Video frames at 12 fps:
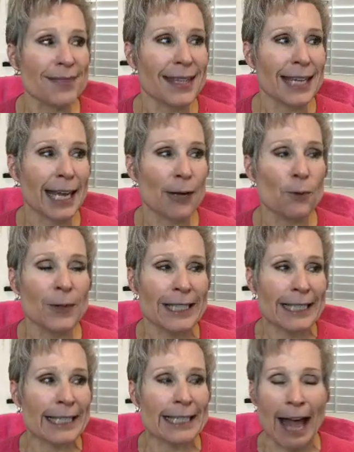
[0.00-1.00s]
Can we
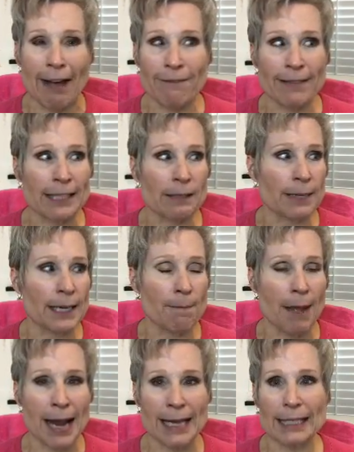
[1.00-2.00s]
just laugh a little bit at
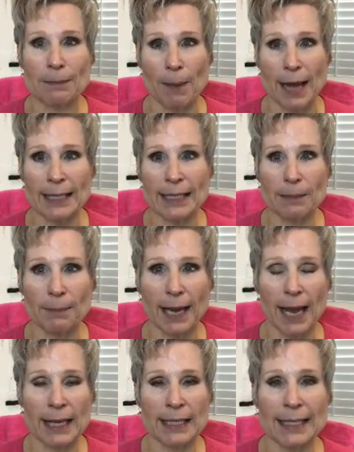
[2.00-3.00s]
my expense,
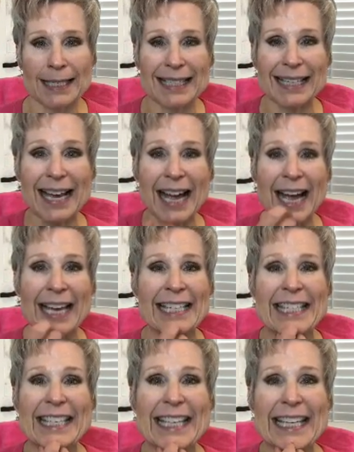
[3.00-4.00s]
because I
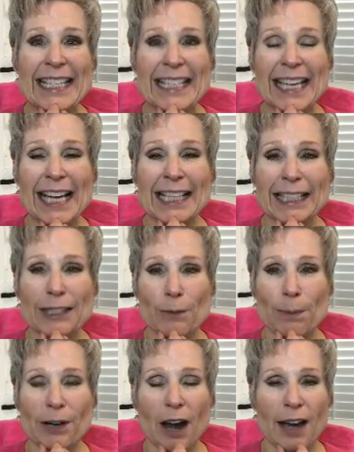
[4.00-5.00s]
did a little
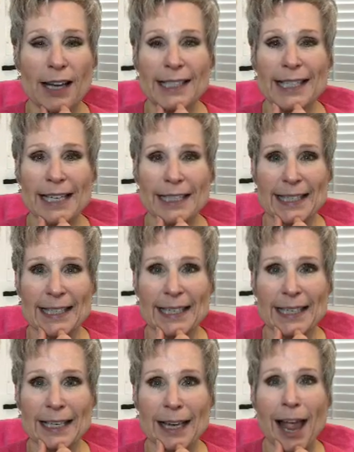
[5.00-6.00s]
product
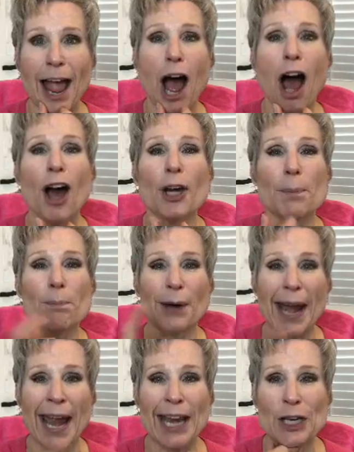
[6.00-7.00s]
testing on a
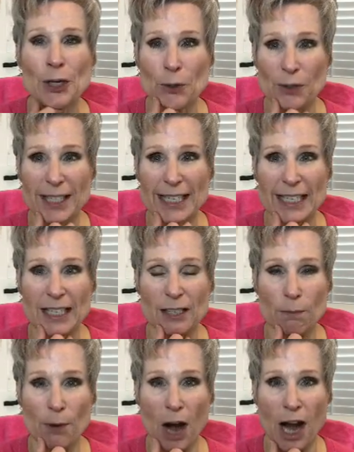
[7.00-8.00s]
brand new
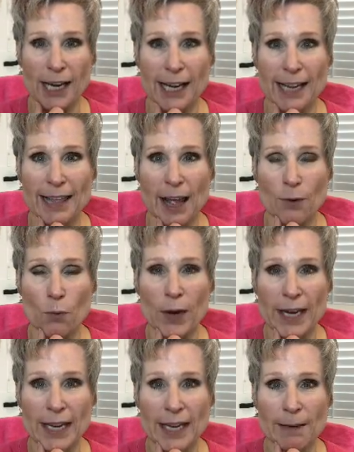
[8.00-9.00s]
seasonal product that
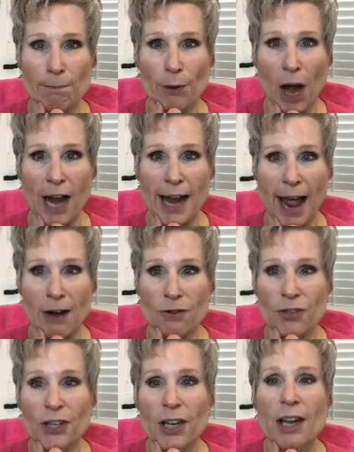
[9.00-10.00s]
we brought
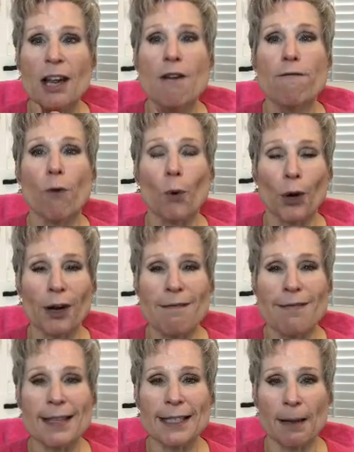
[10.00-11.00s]
out for
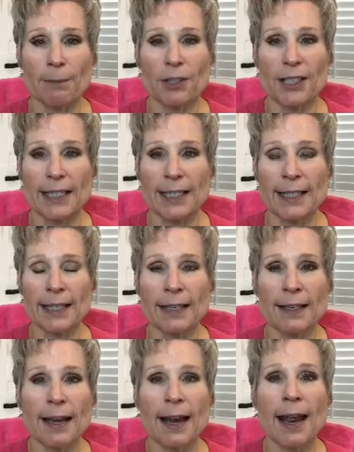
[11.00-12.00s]
the summer
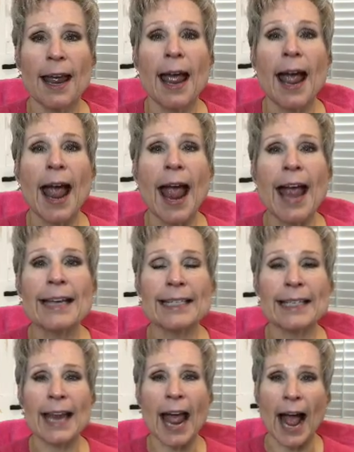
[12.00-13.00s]
season, and
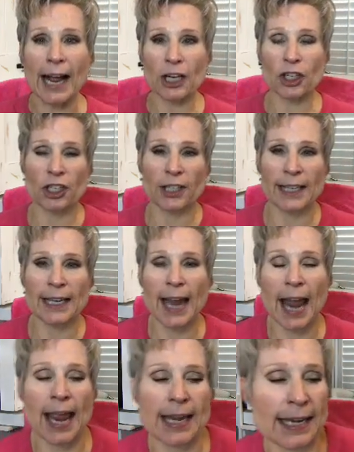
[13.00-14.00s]
it actually
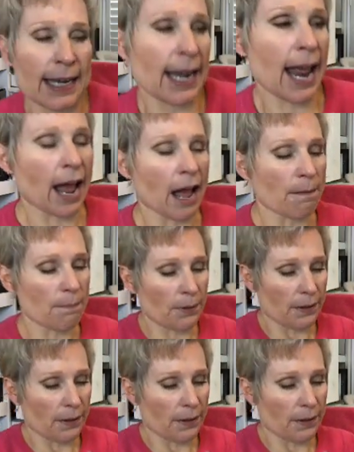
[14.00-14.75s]
ended up